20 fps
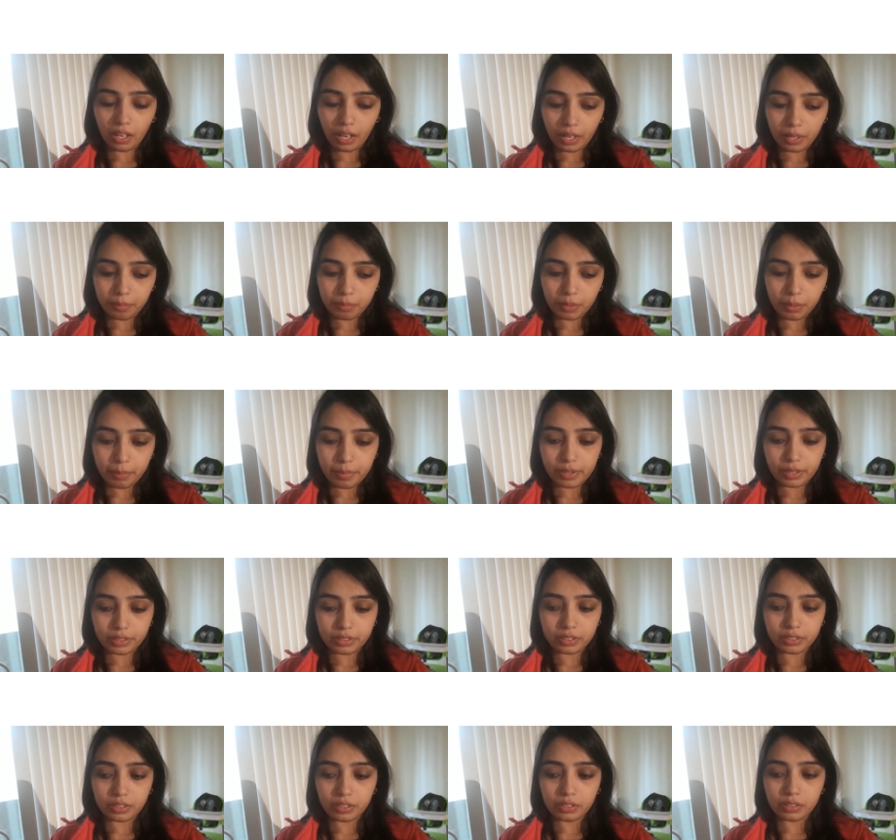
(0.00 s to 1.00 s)
am the
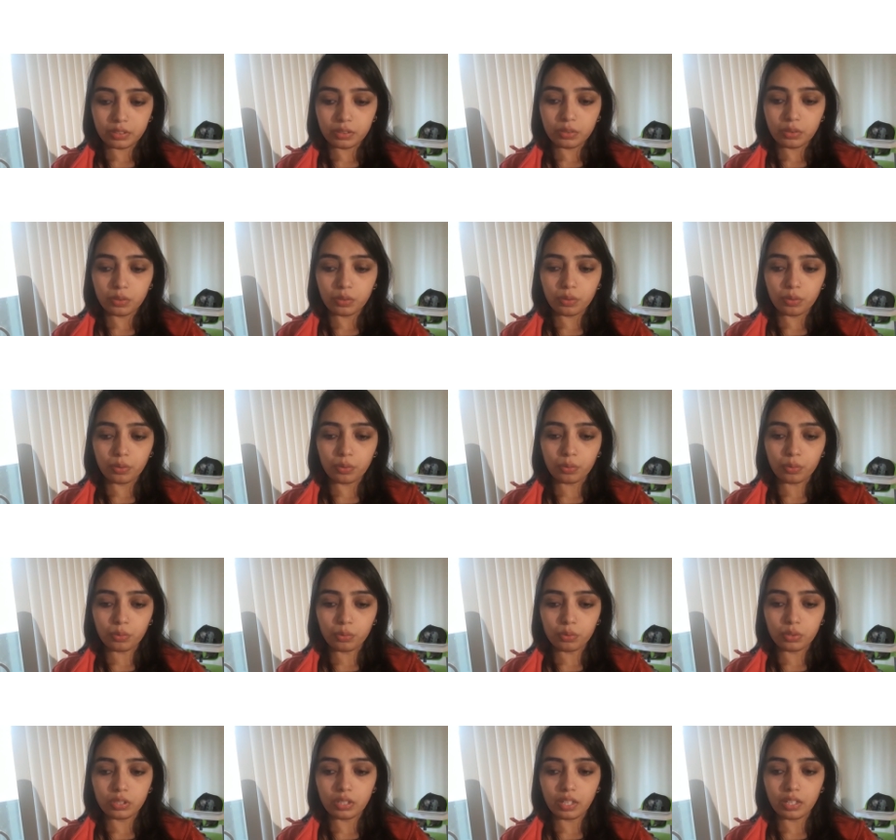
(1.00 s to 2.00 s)
person
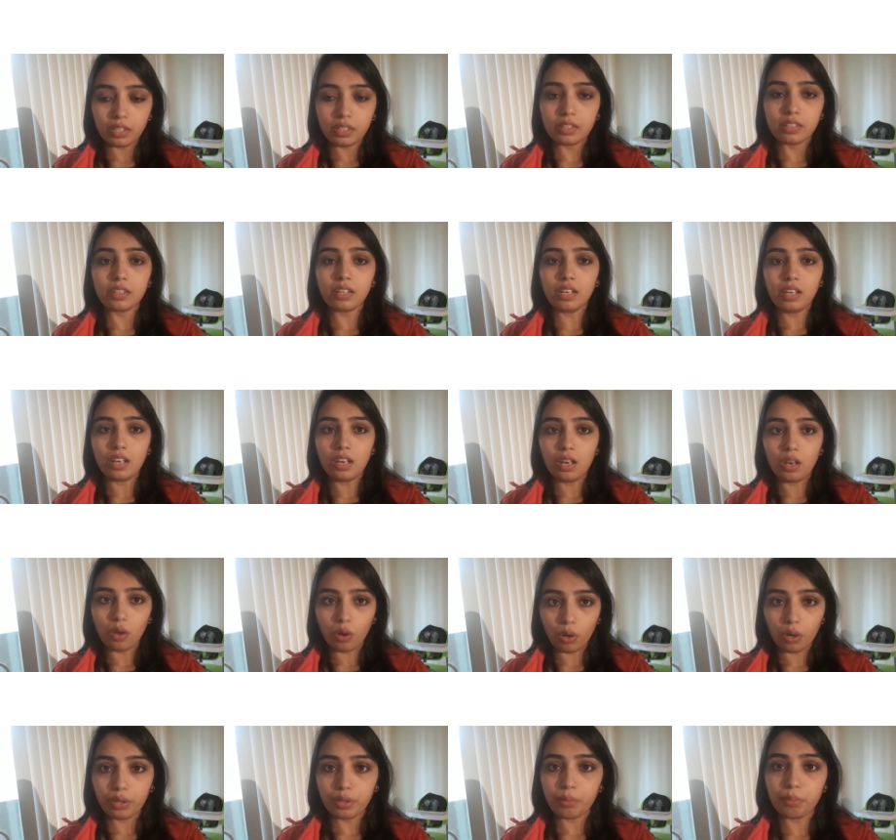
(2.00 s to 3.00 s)
who think a
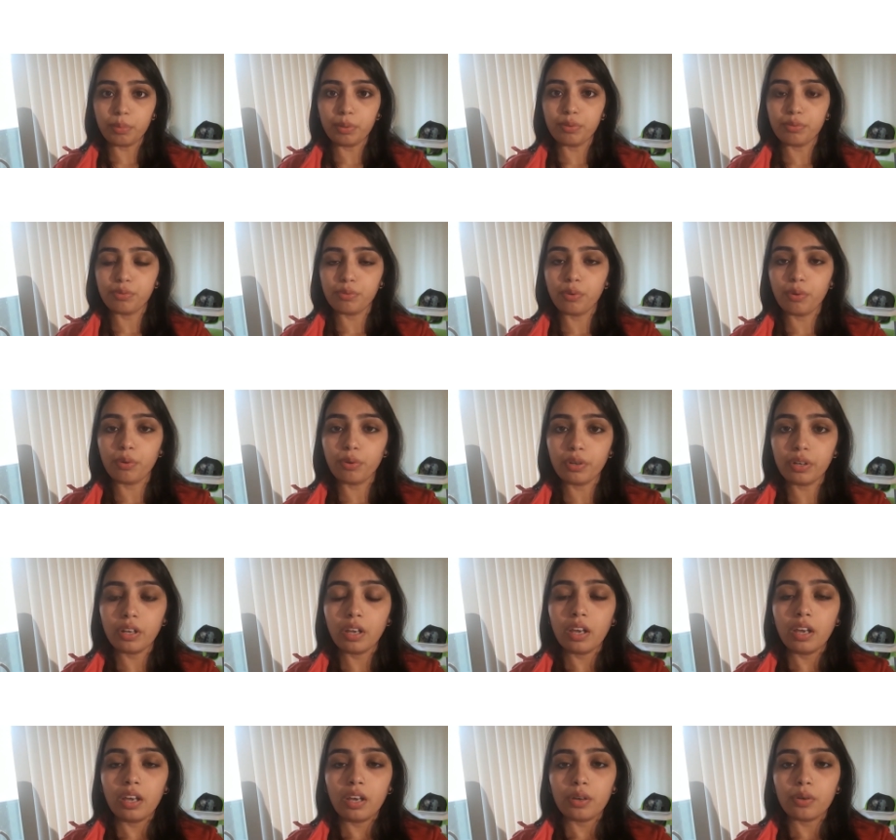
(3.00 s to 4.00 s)
lot
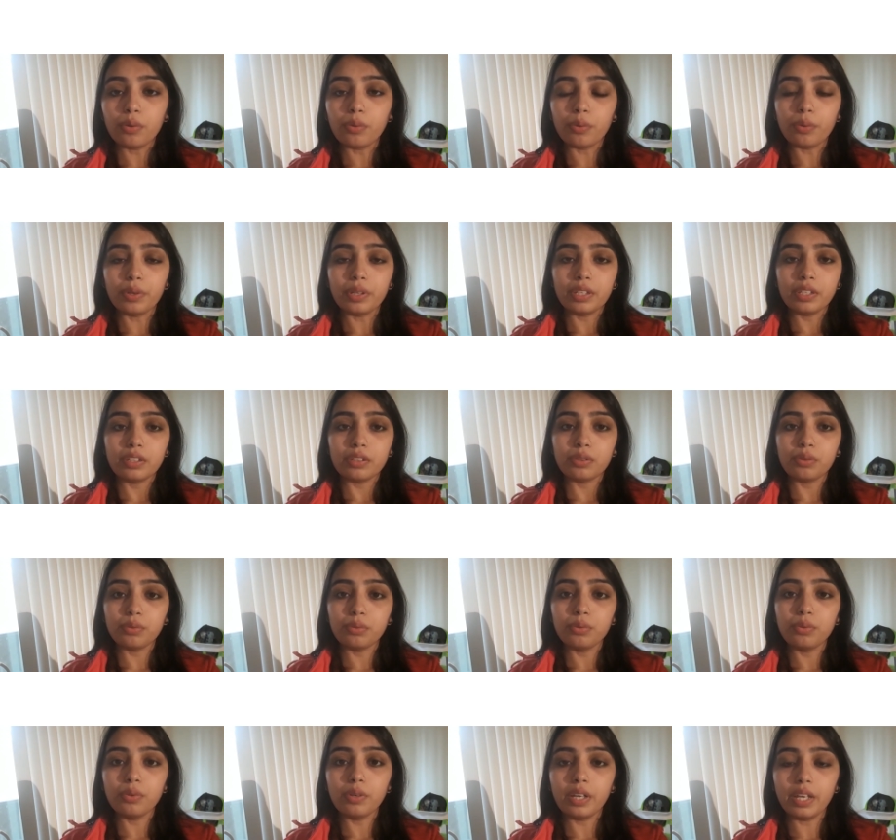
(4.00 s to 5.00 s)
before going
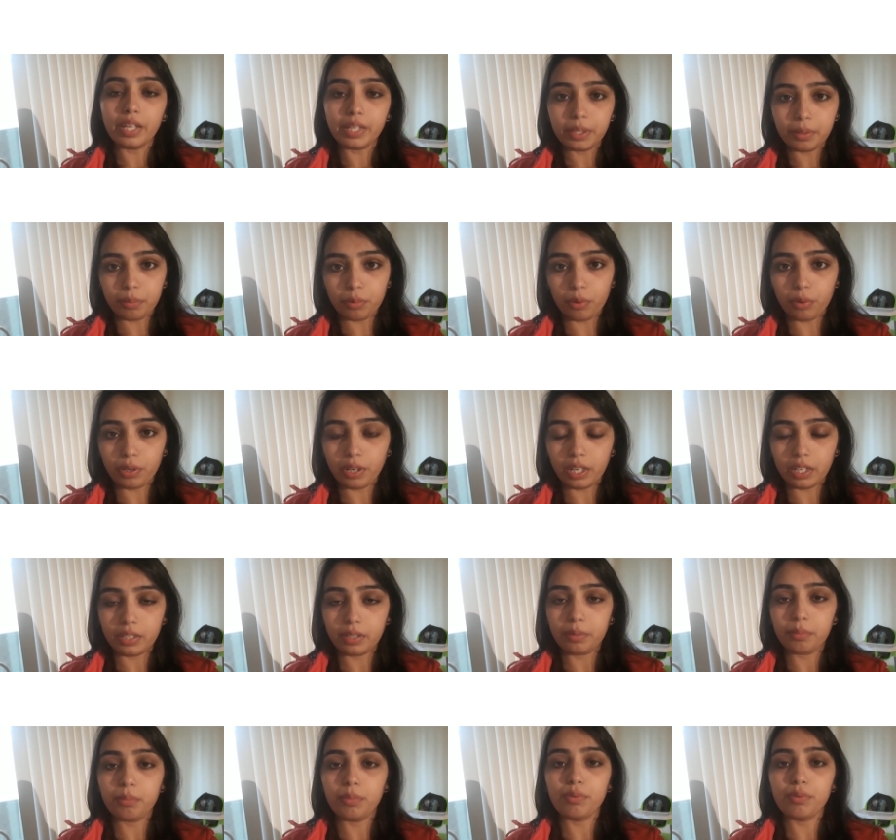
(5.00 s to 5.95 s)
to any product,